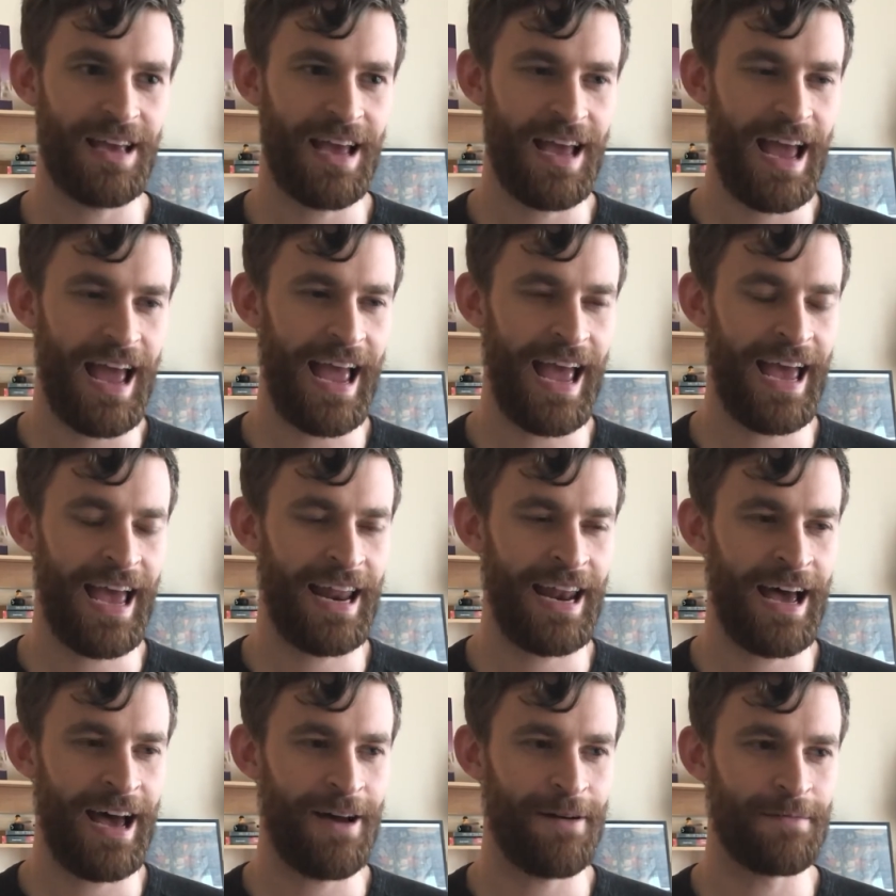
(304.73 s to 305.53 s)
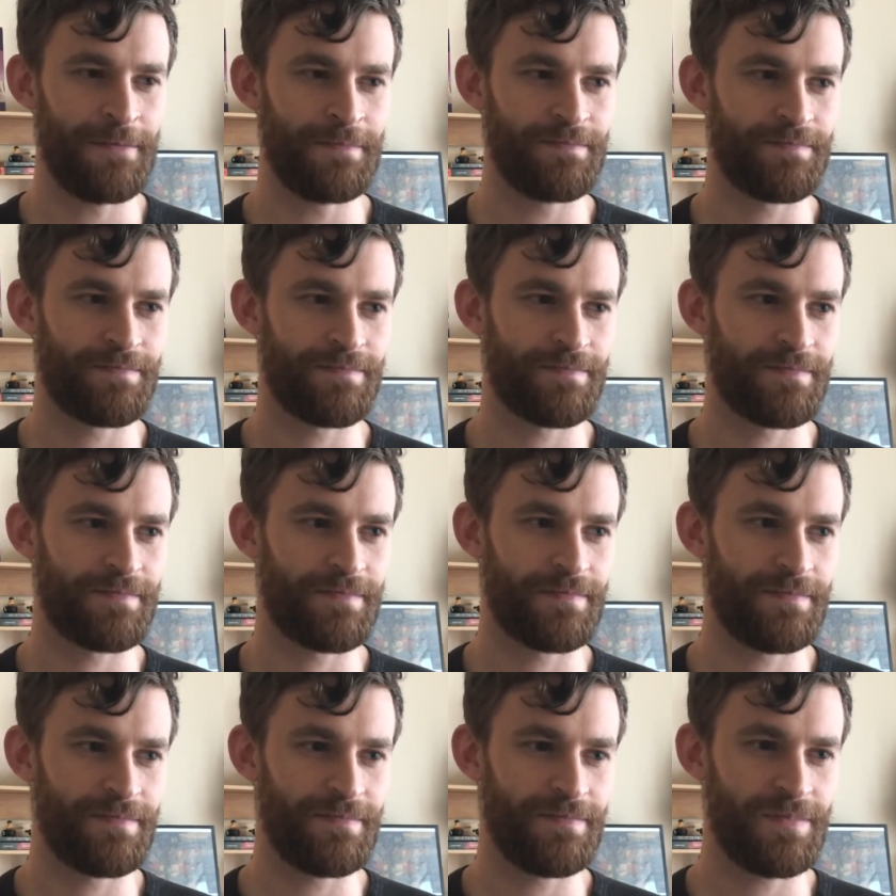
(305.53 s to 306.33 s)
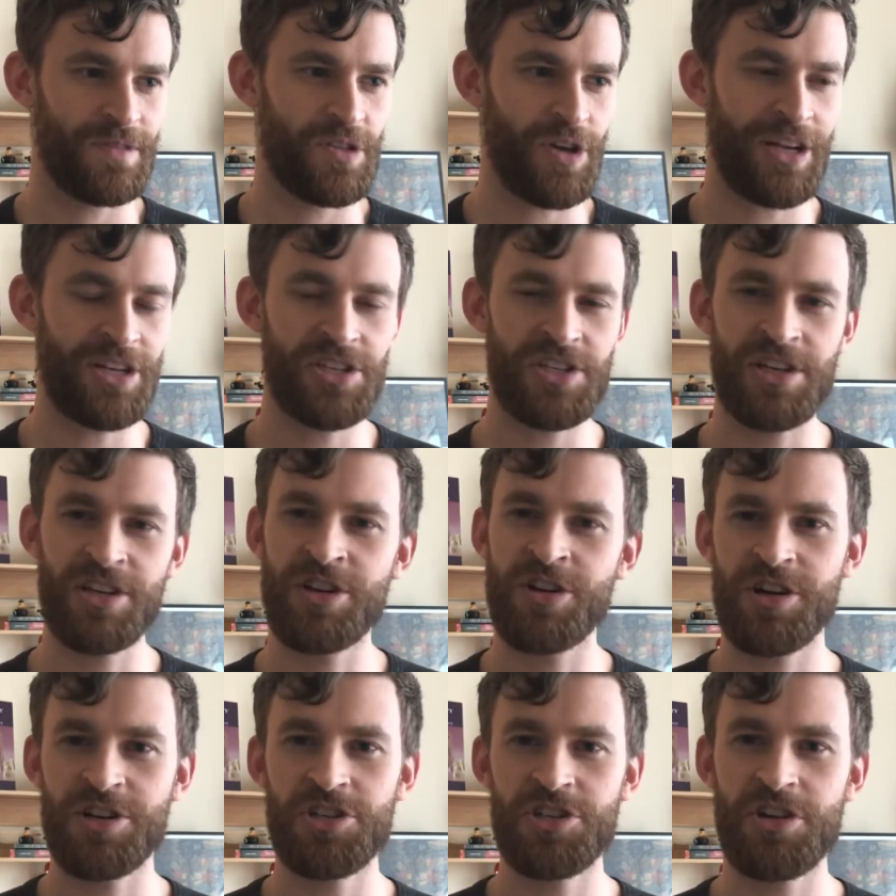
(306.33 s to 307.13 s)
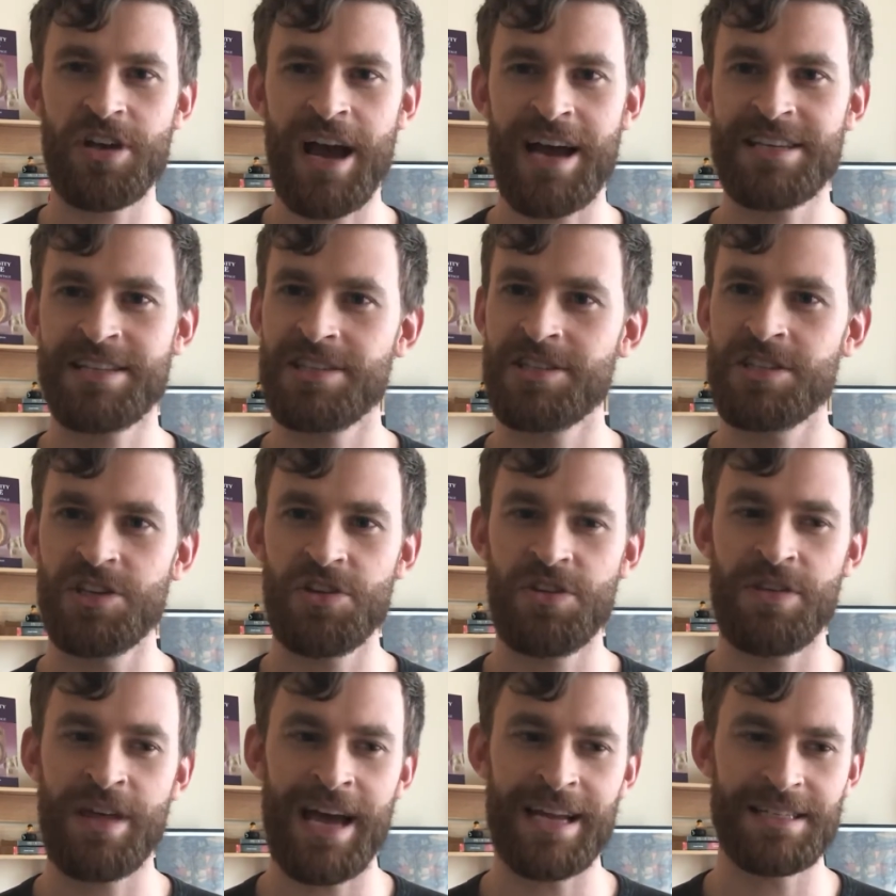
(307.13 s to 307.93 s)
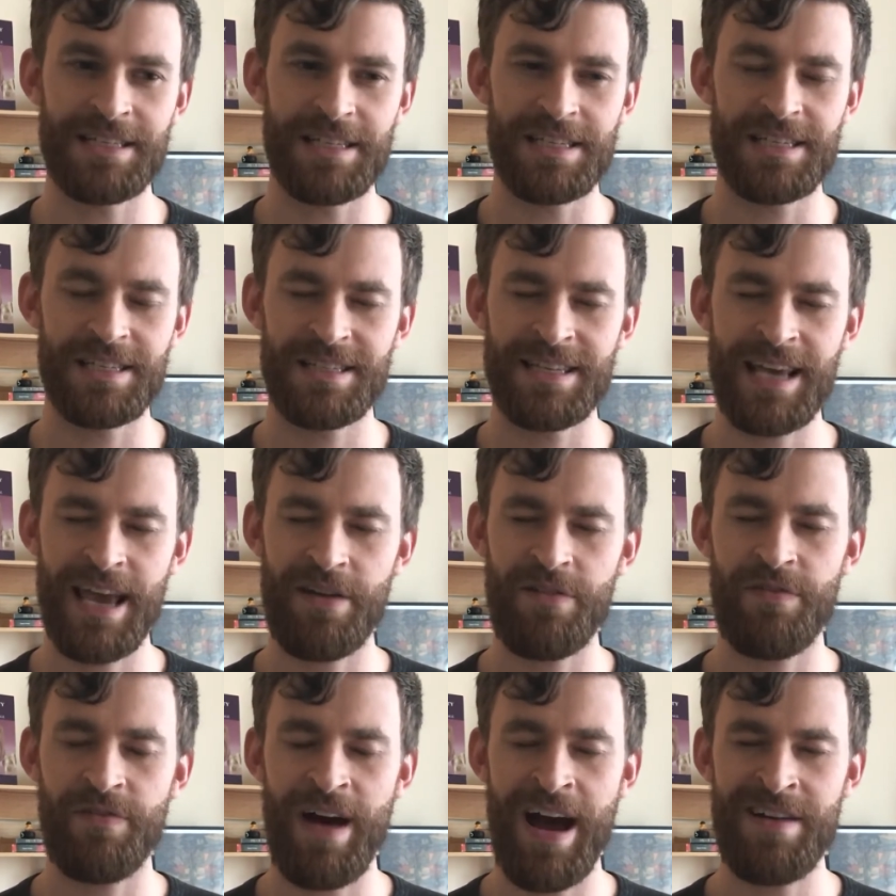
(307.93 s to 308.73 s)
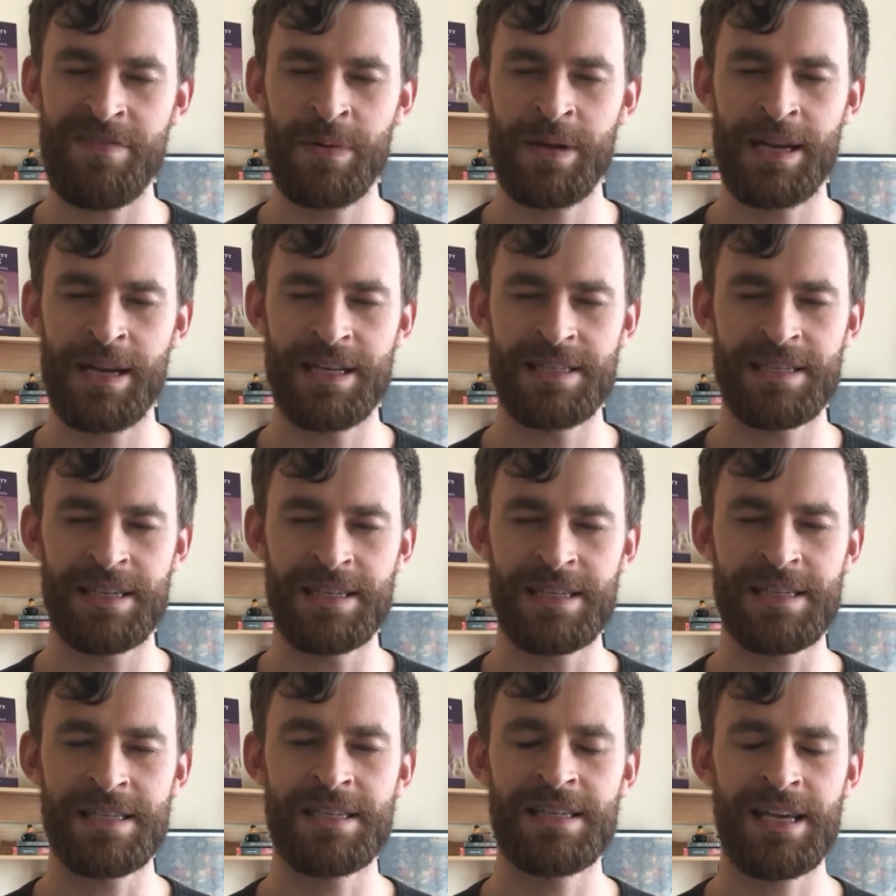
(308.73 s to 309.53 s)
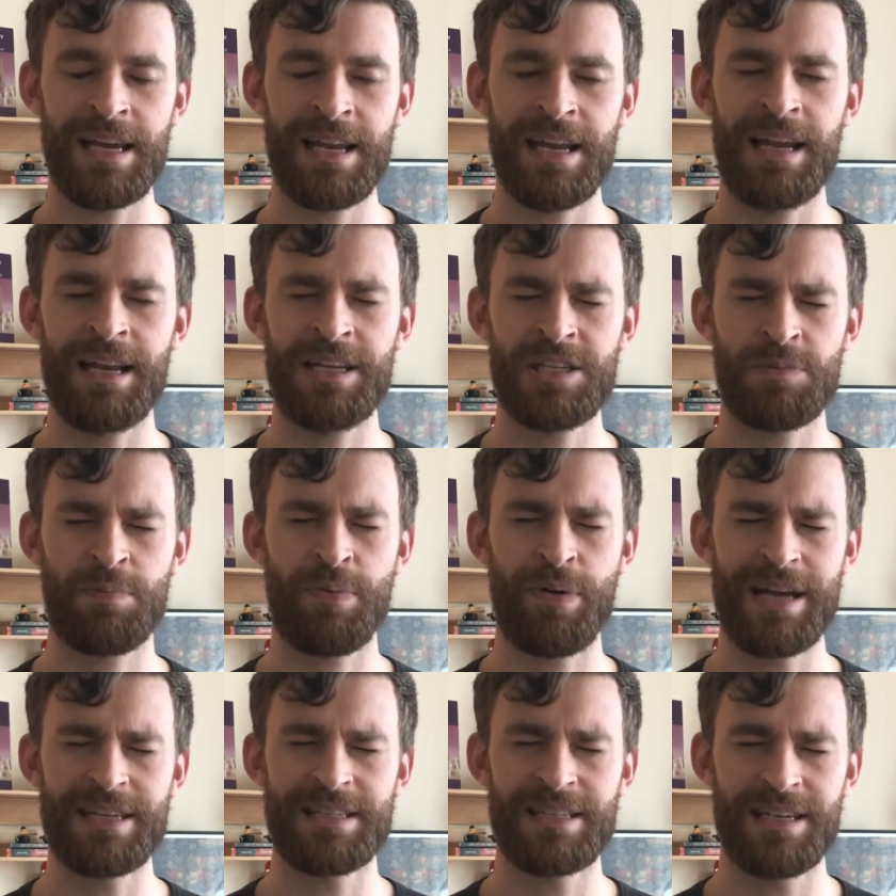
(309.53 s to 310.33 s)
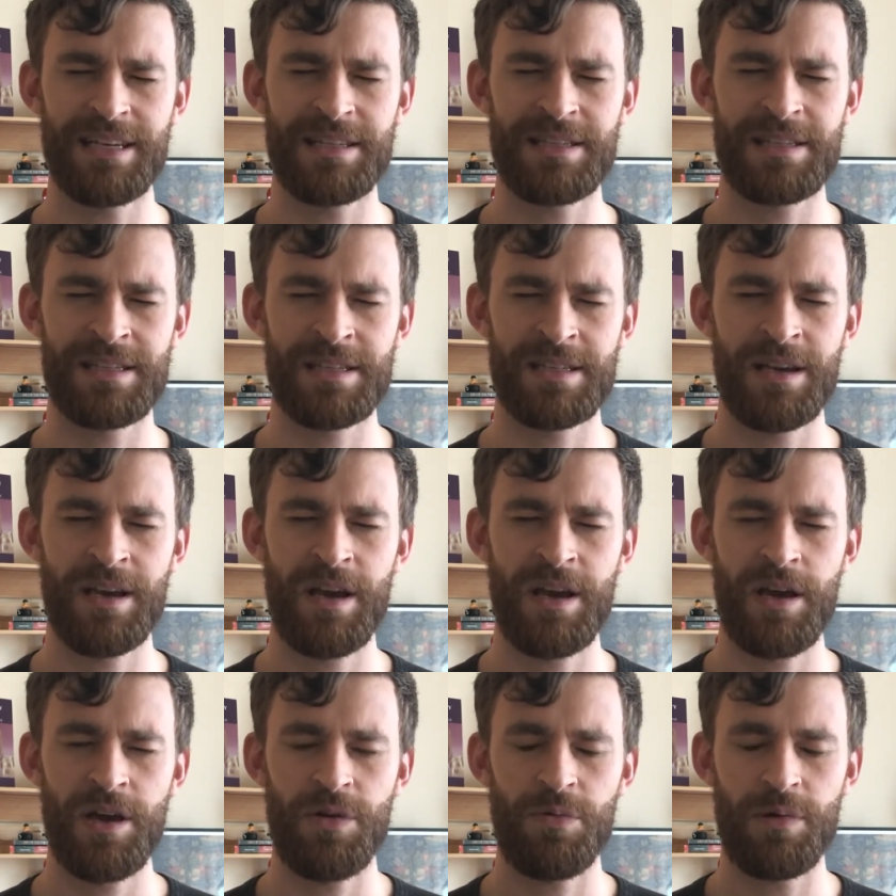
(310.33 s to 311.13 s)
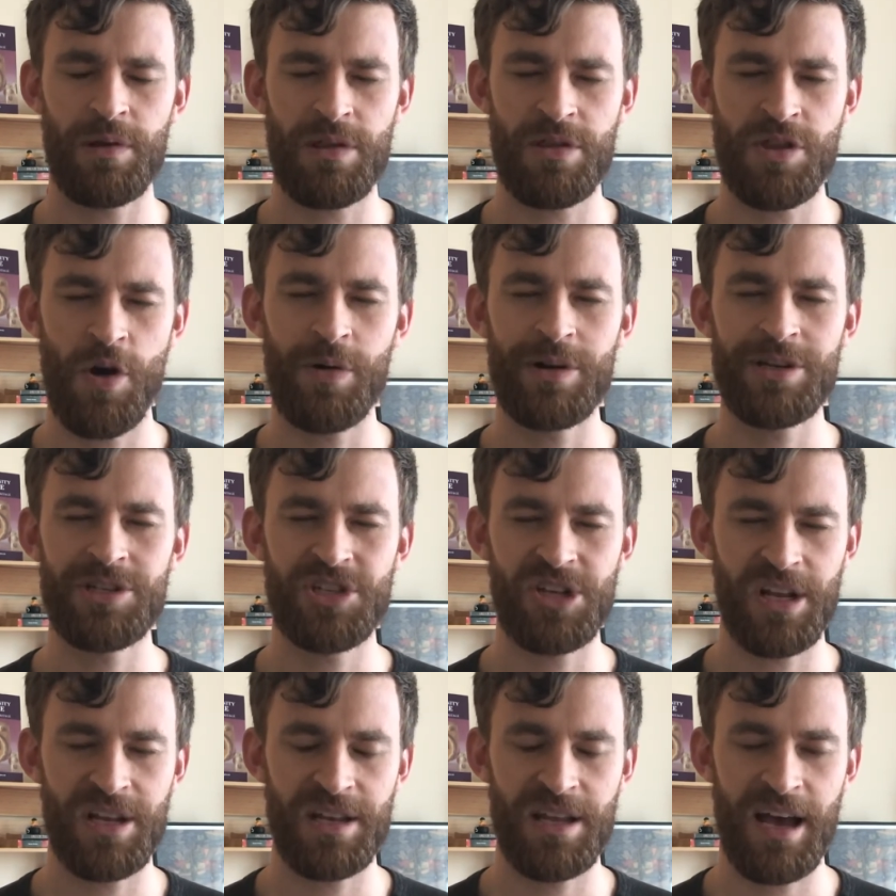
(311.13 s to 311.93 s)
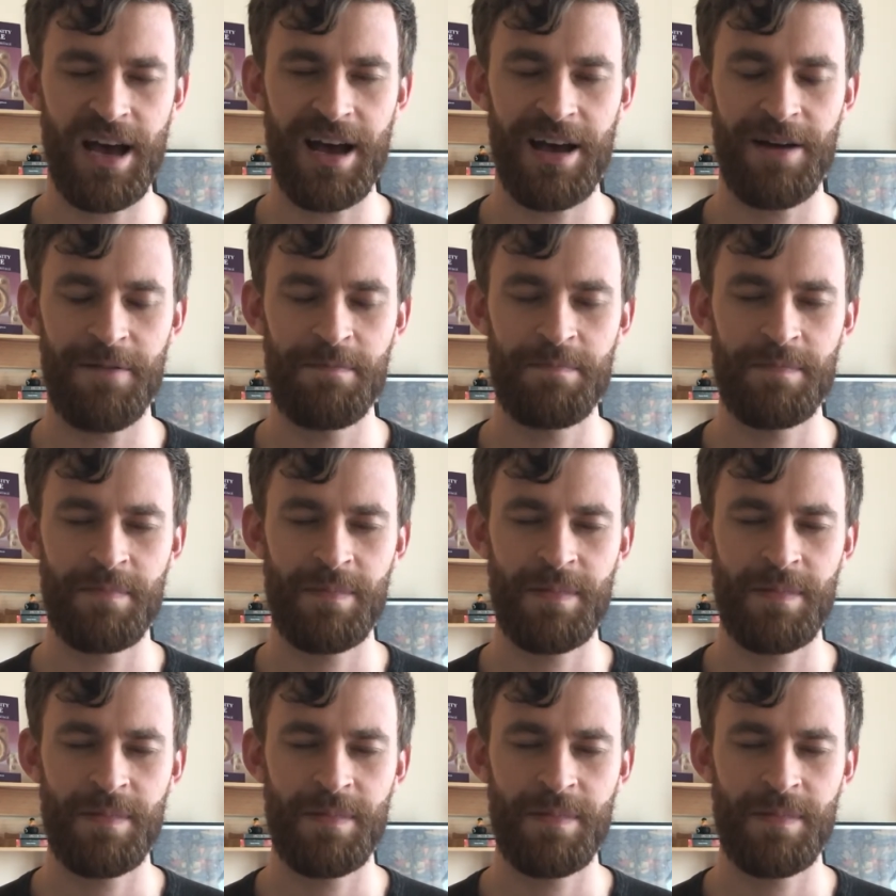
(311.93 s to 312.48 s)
And so I just encourage you guys just to do that. Just take 5 minutes, sit in his presence with no agenda,